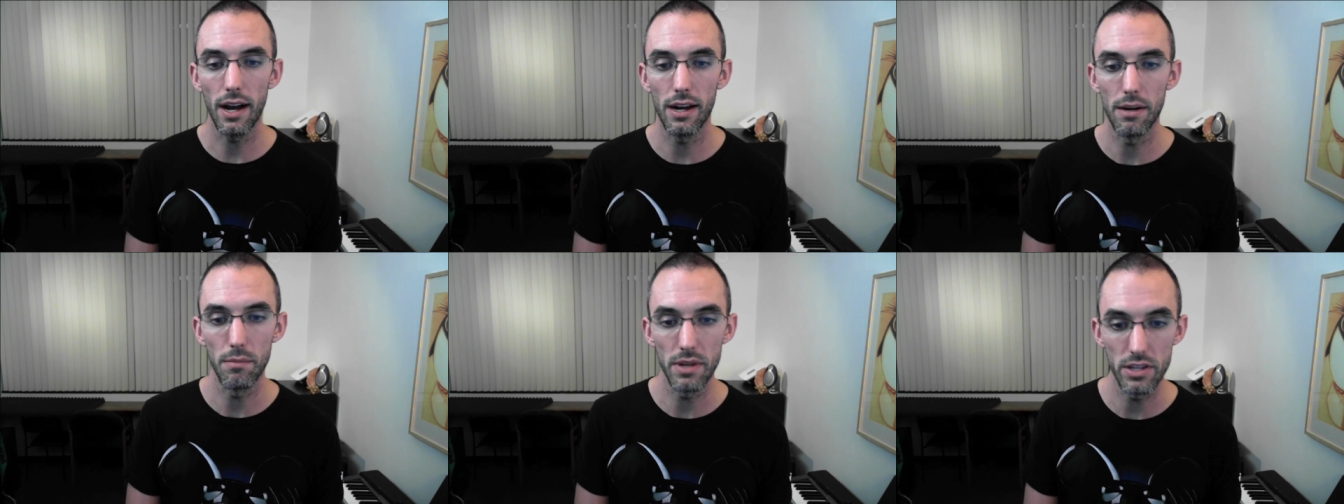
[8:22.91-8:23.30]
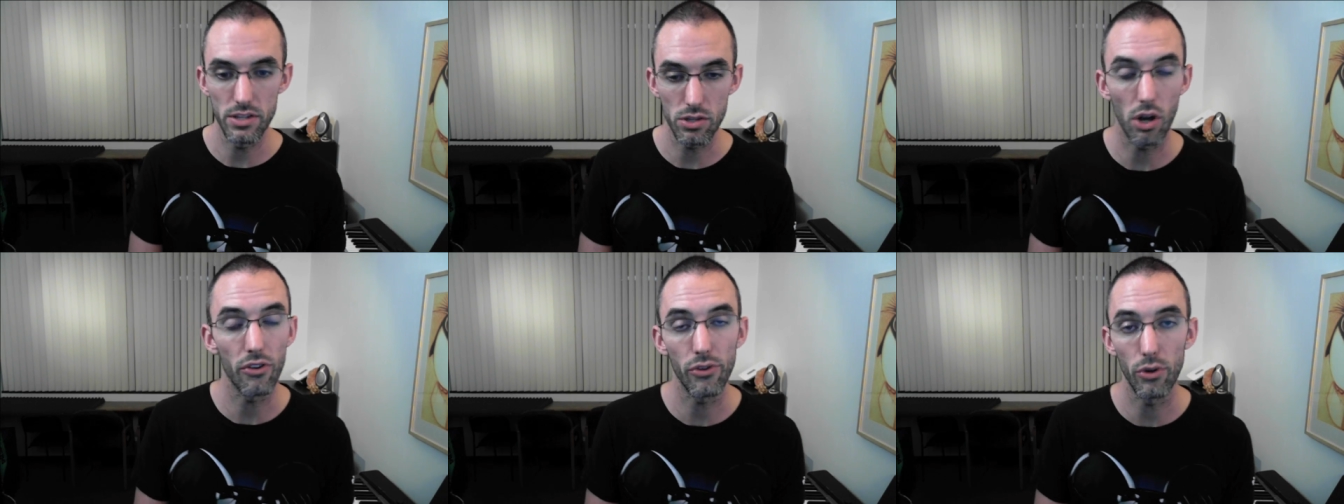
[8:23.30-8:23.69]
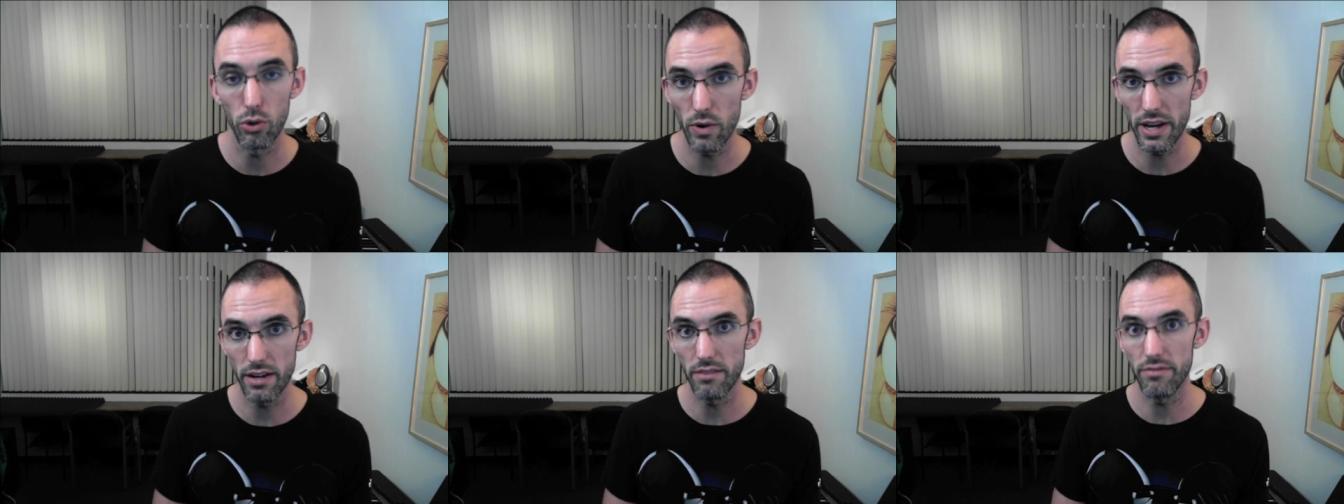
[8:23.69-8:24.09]
um, is also
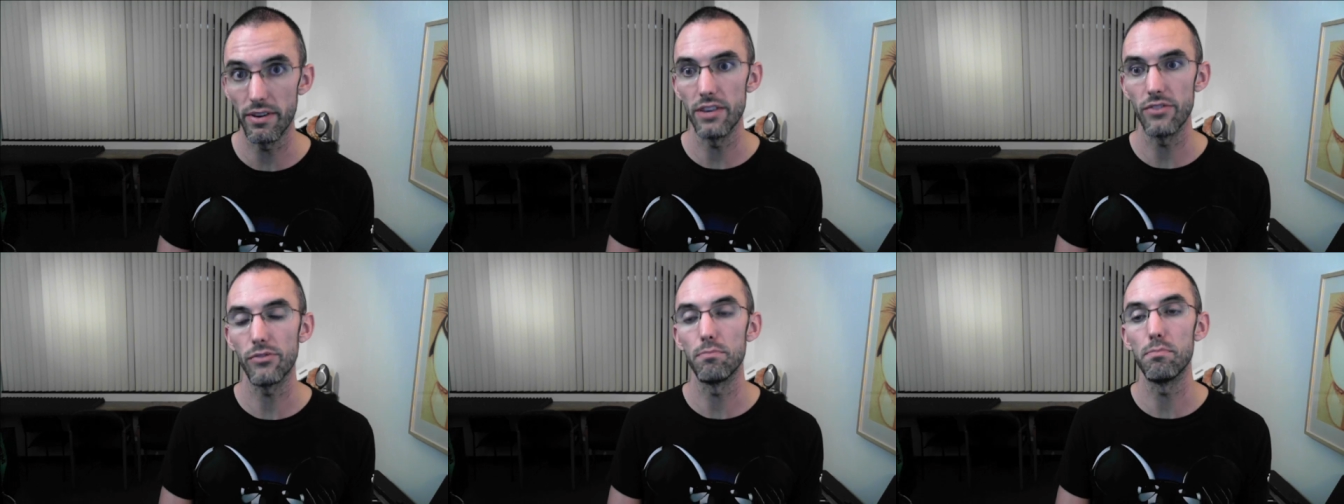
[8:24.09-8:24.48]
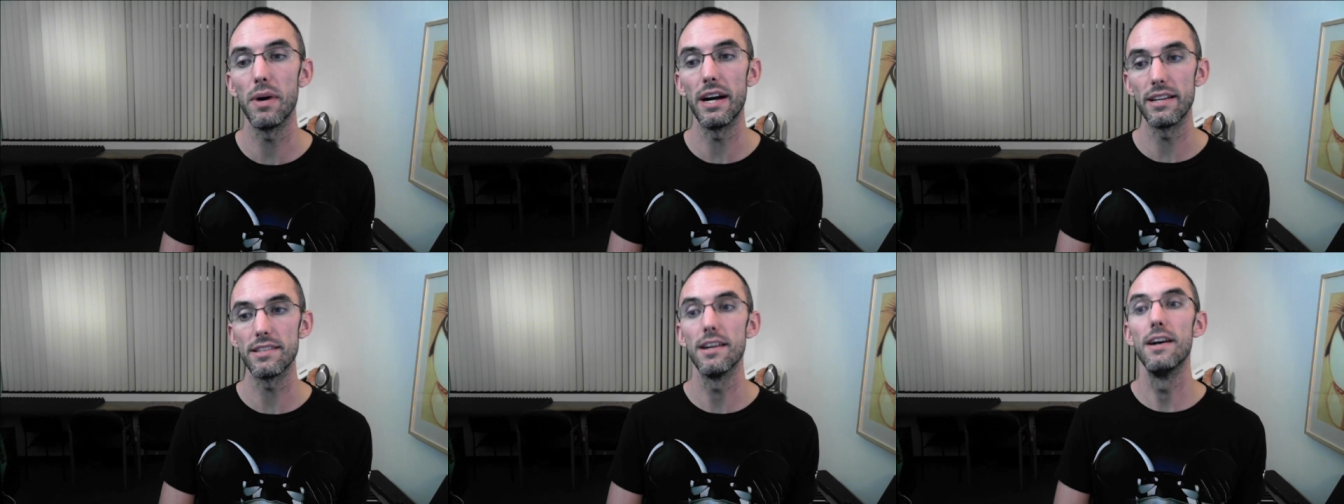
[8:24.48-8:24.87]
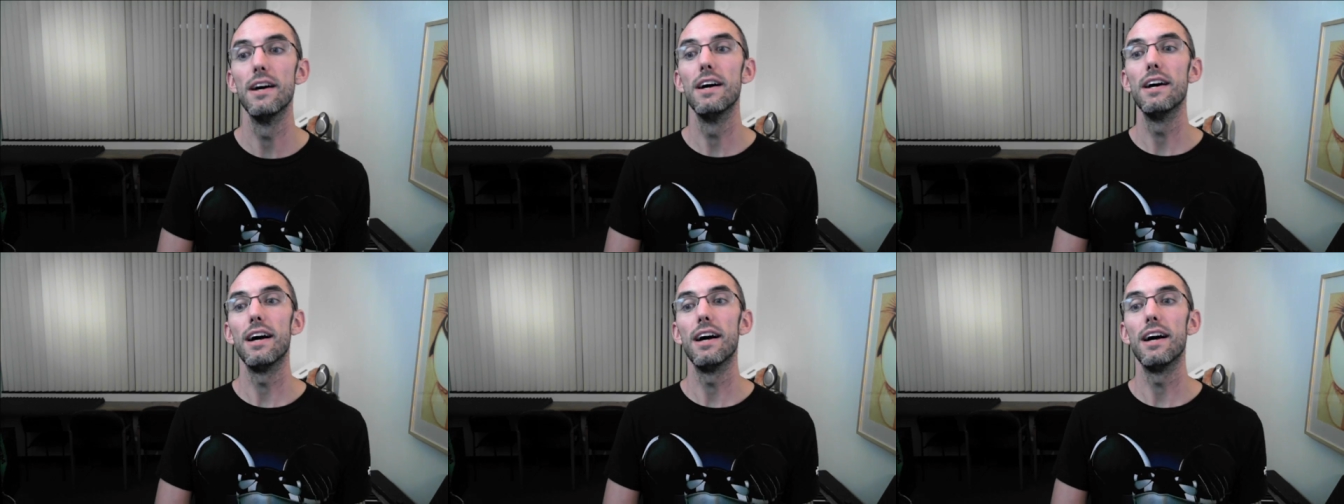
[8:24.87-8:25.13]
great advice. But